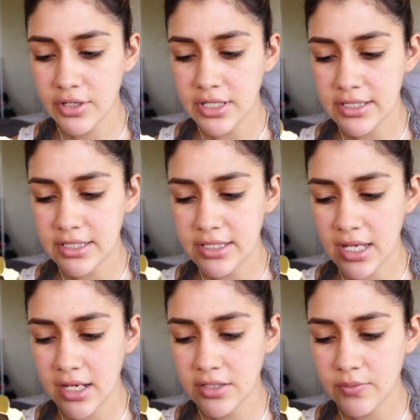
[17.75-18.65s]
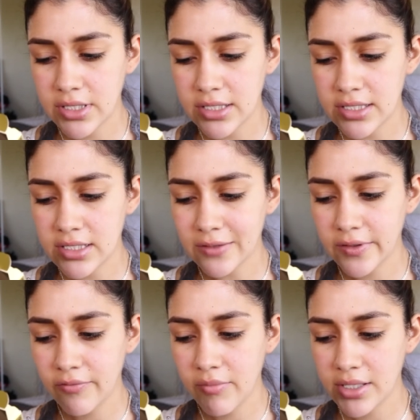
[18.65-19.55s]
and it's designed with a
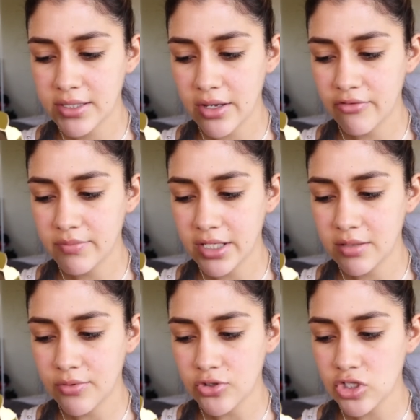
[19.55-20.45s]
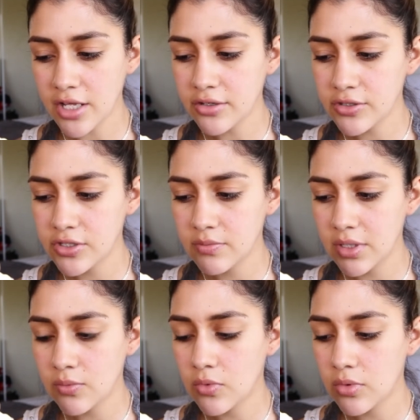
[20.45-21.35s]
seductive mix of blendable shadows to
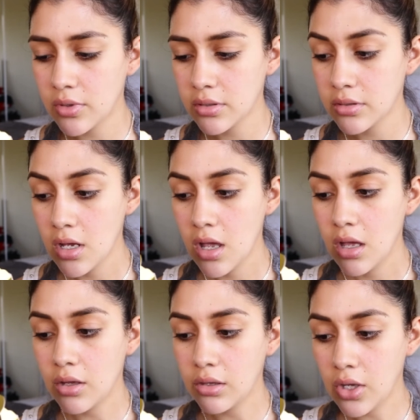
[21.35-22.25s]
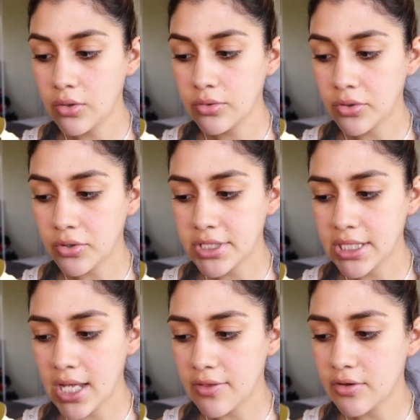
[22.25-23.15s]
be worn alone or
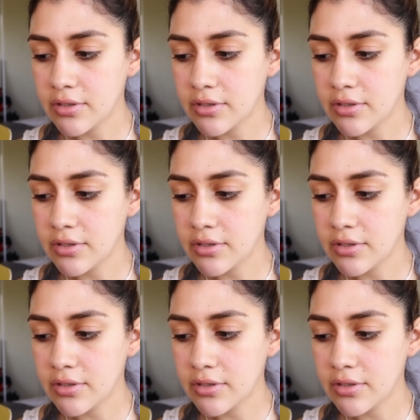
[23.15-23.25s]
together.